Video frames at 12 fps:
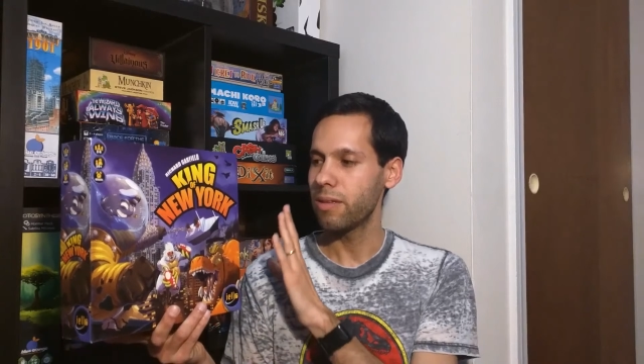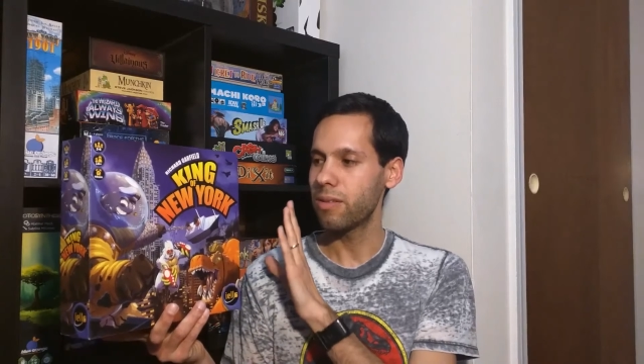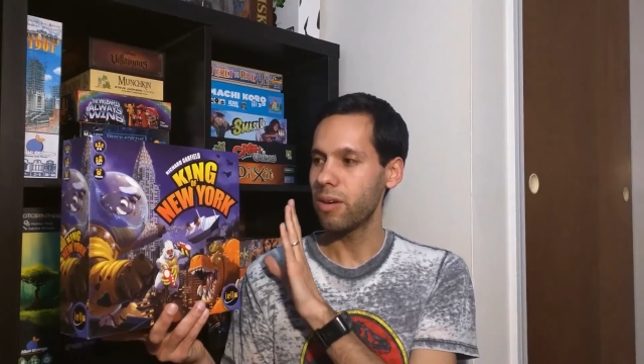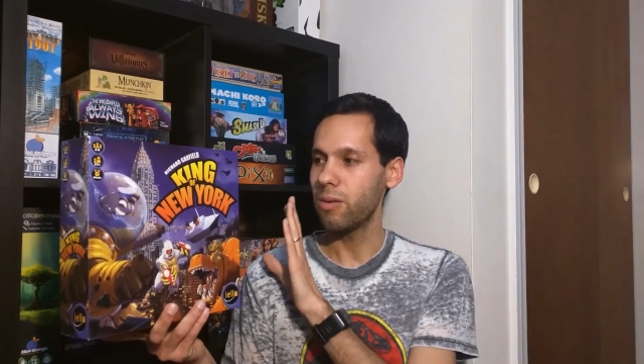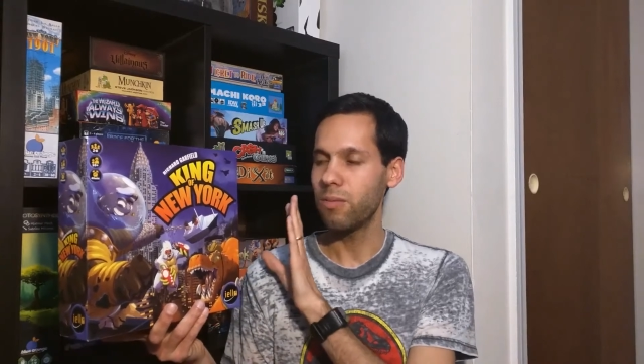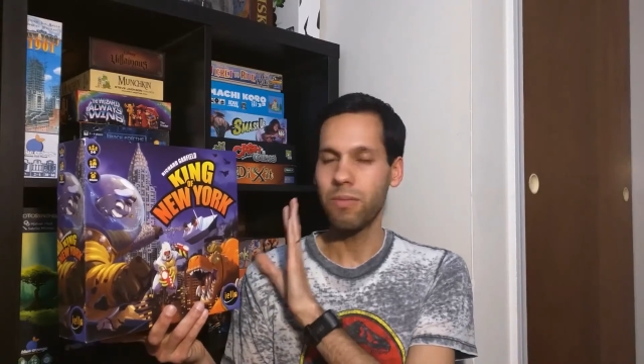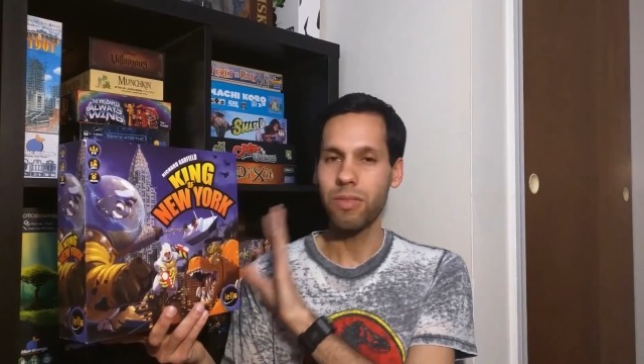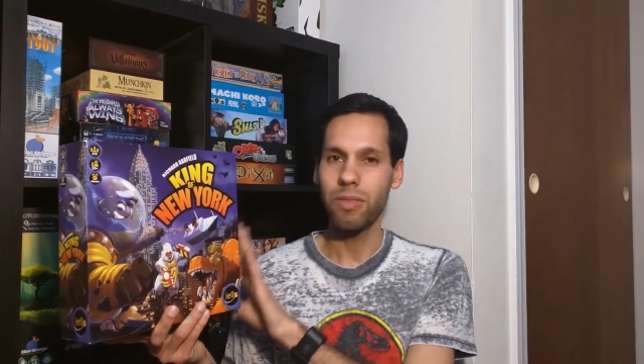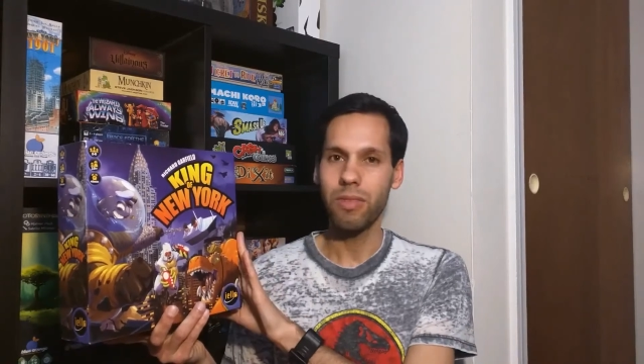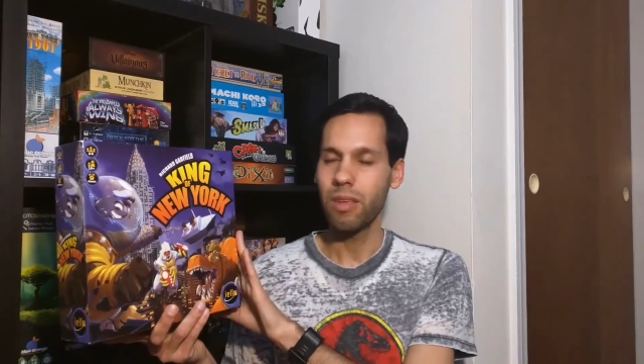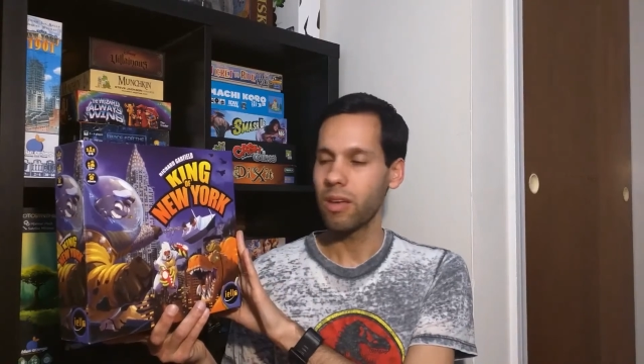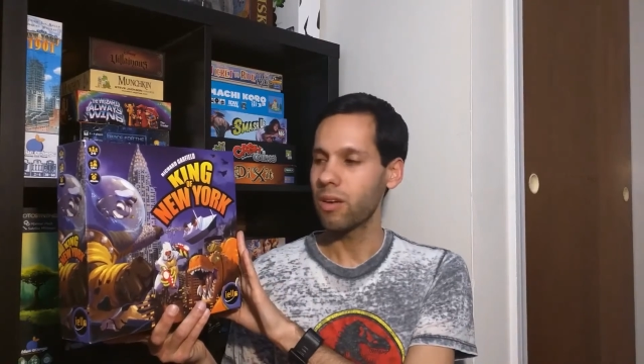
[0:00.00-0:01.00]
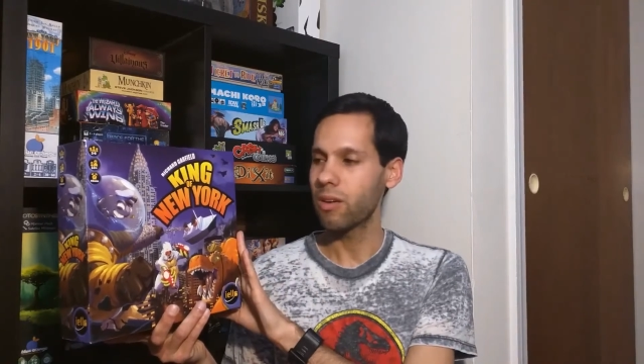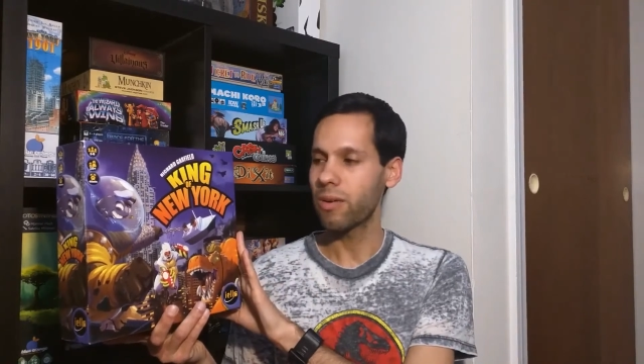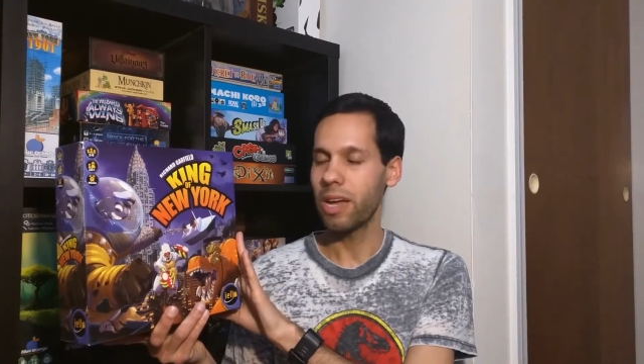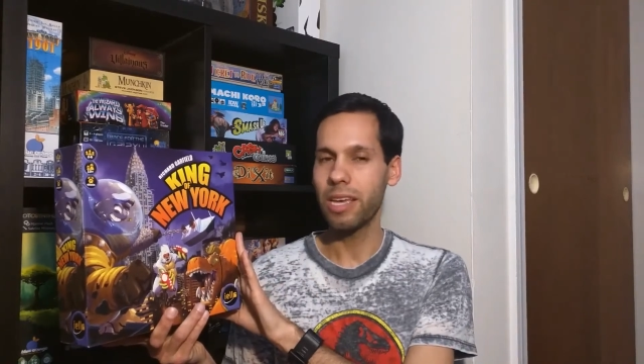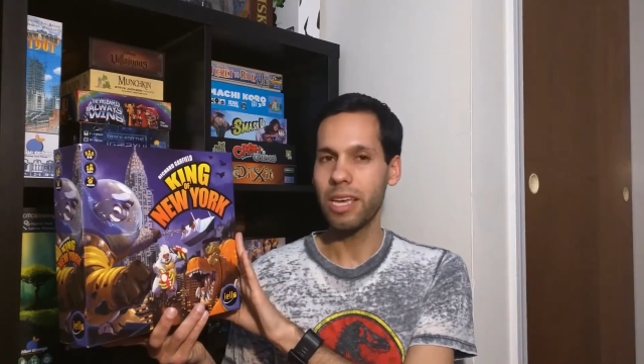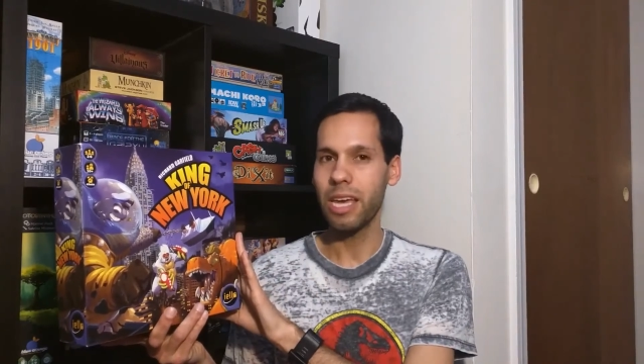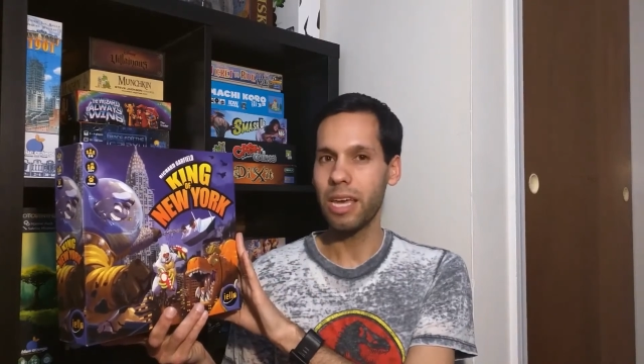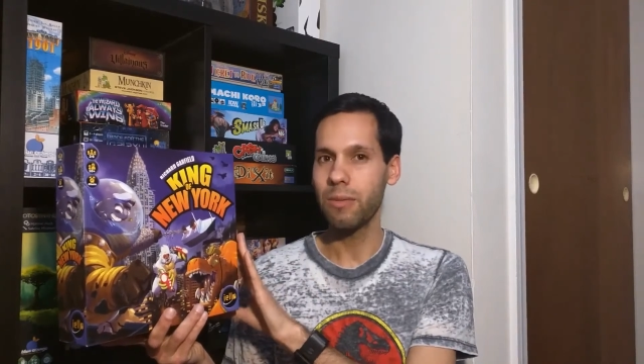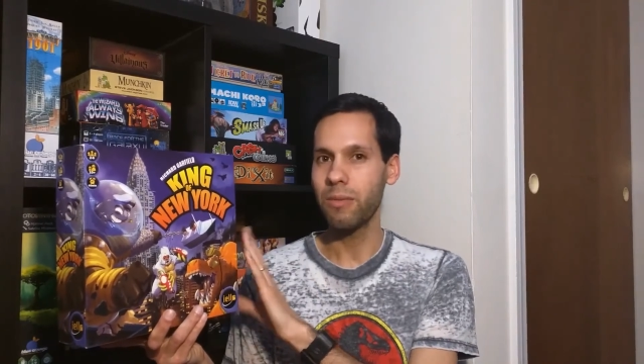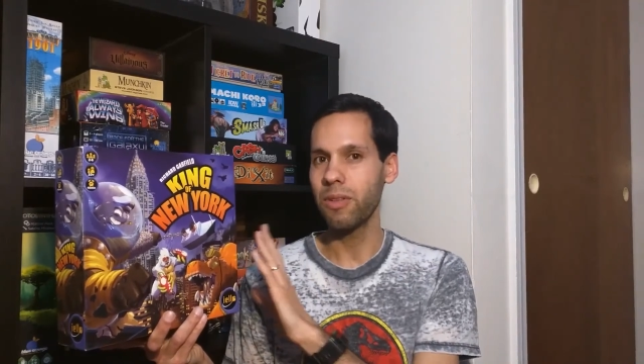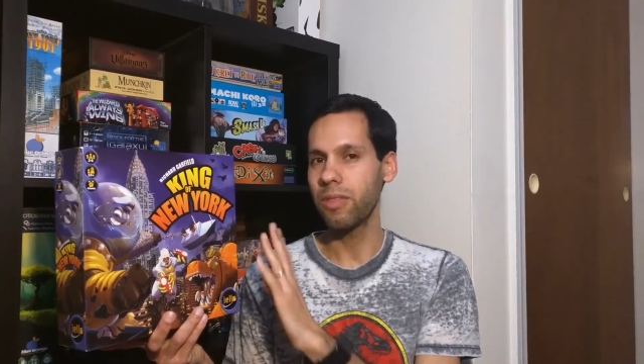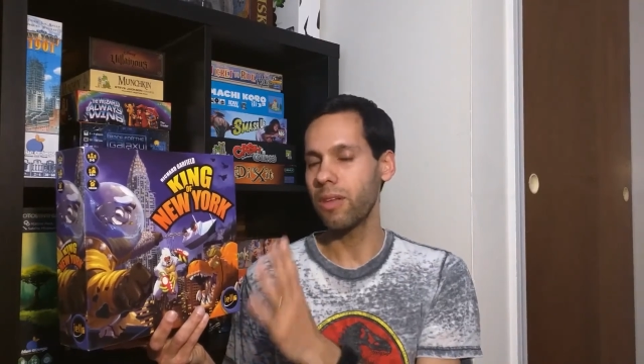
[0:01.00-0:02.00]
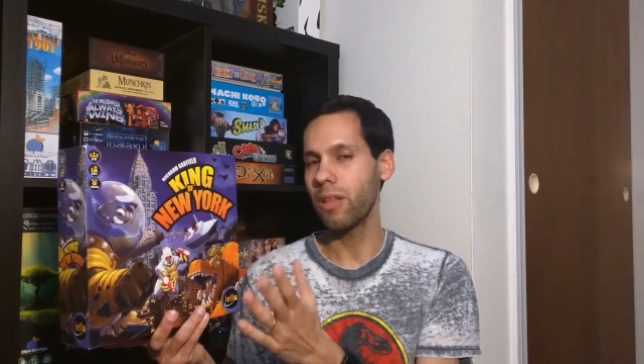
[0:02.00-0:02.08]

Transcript: So, great game with